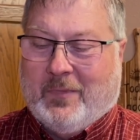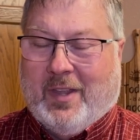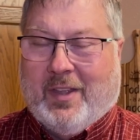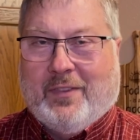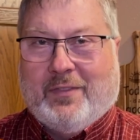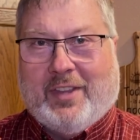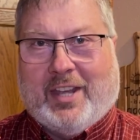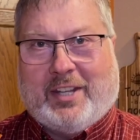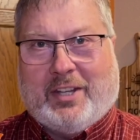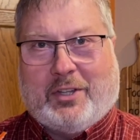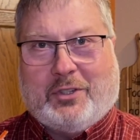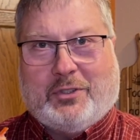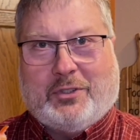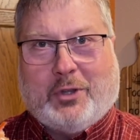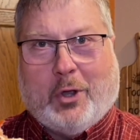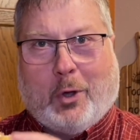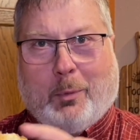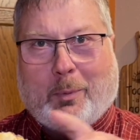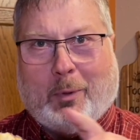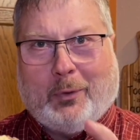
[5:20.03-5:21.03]
That
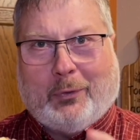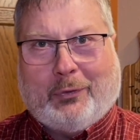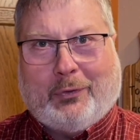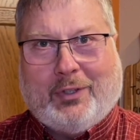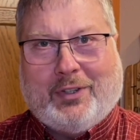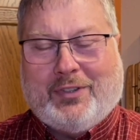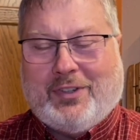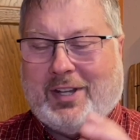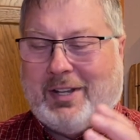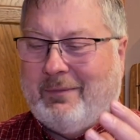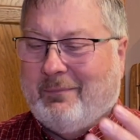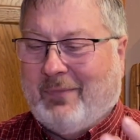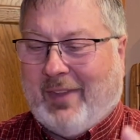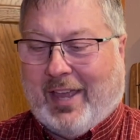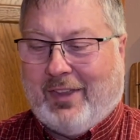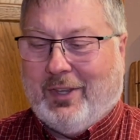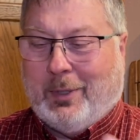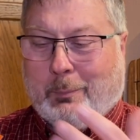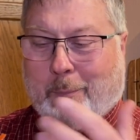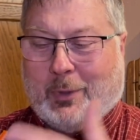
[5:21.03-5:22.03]
adobo seasoning,
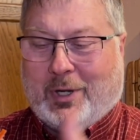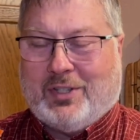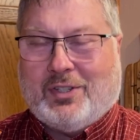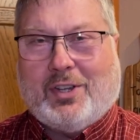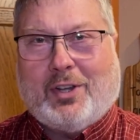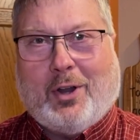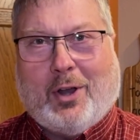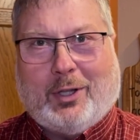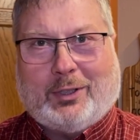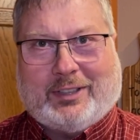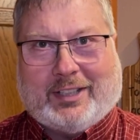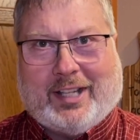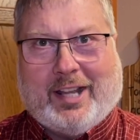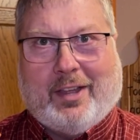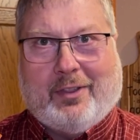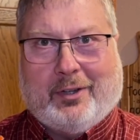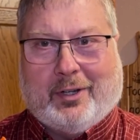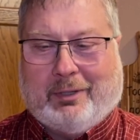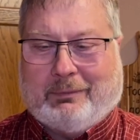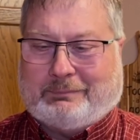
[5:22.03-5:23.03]
I think, brings it all
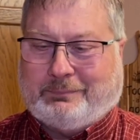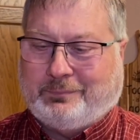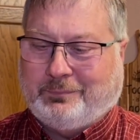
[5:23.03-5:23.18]
together.